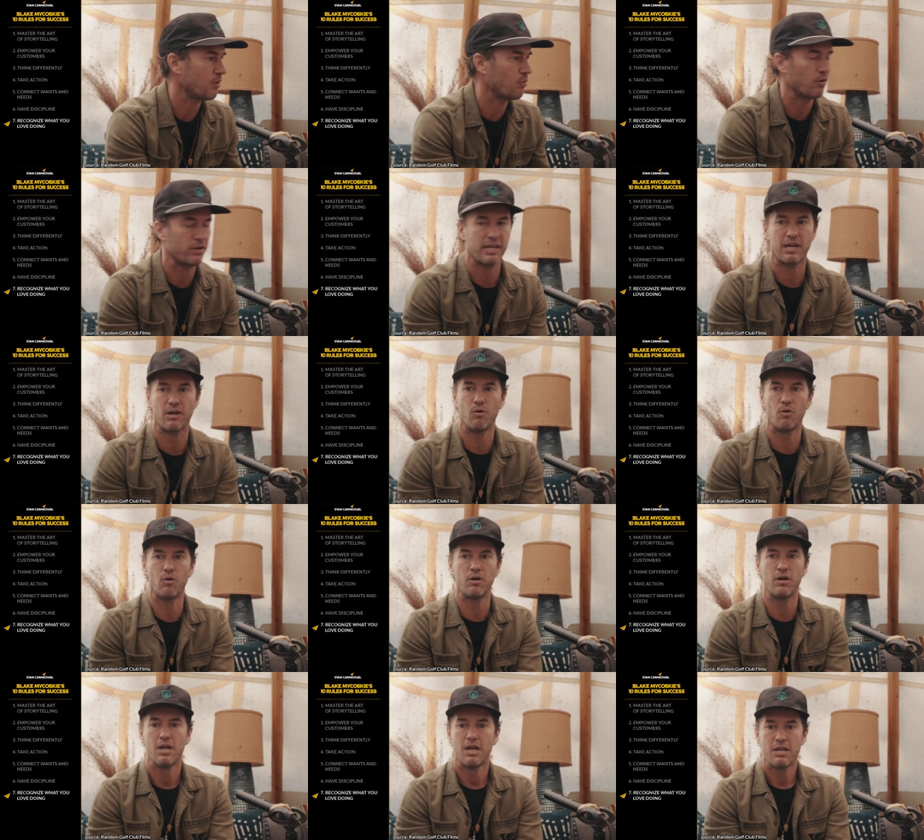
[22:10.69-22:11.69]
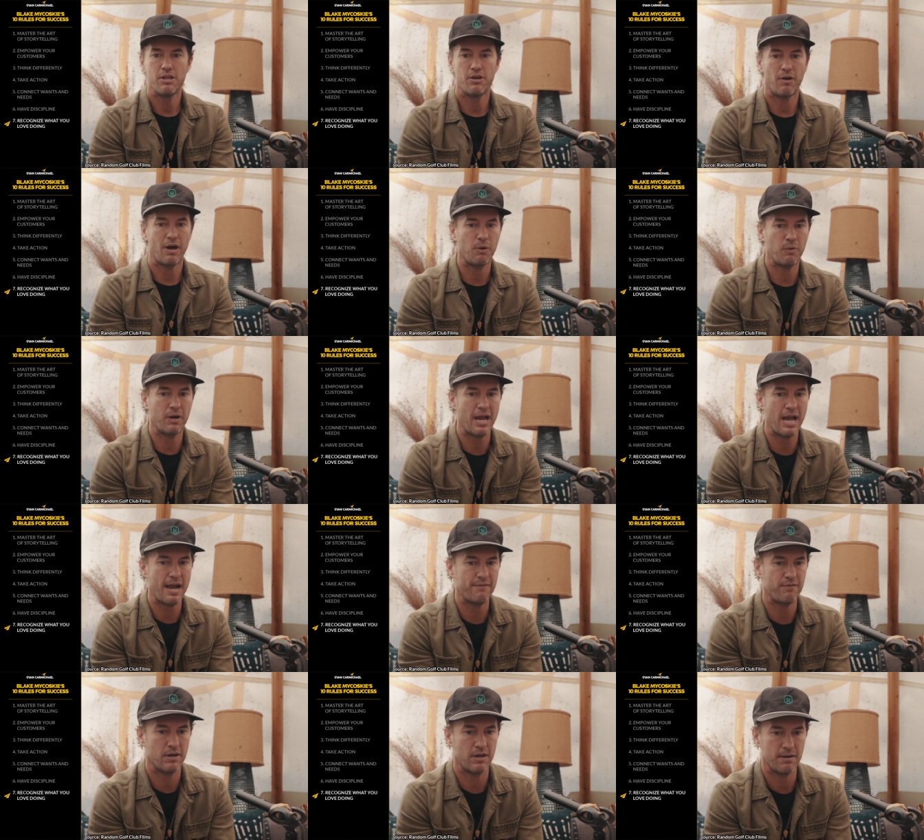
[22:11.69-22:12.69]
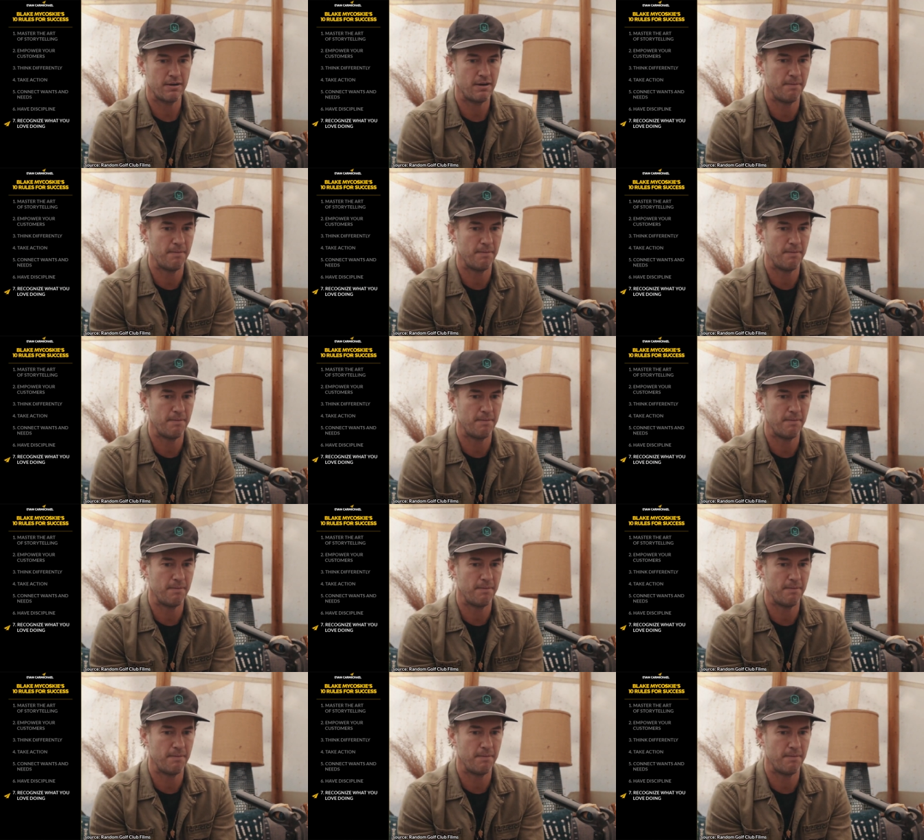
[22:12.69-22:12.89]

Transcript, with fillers: not working or you know i want to have a,